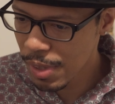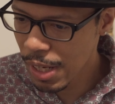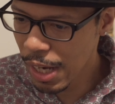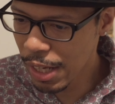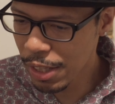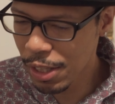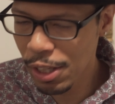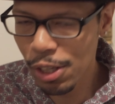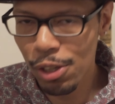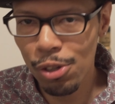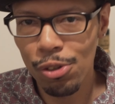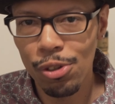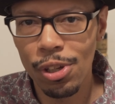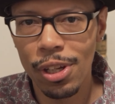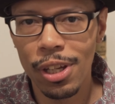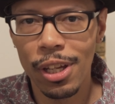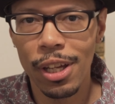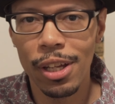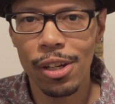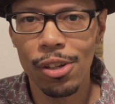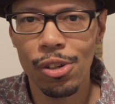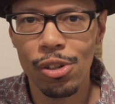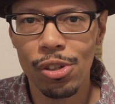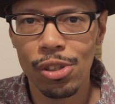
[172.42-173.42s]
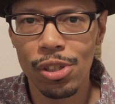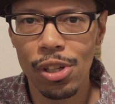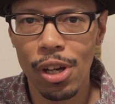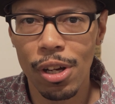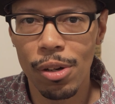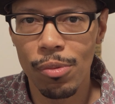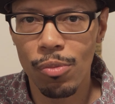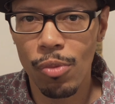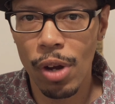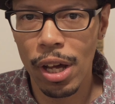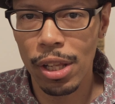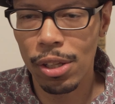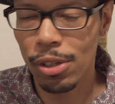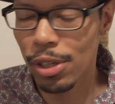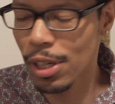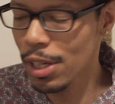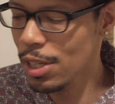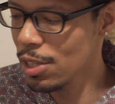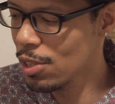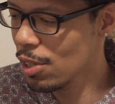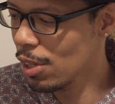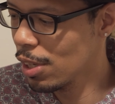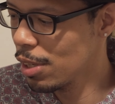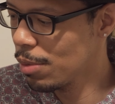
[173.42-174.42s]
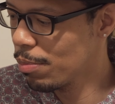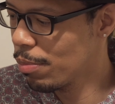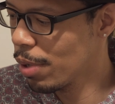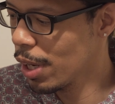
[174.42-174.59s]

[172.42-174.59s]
I think you can get hooked on them rather easily,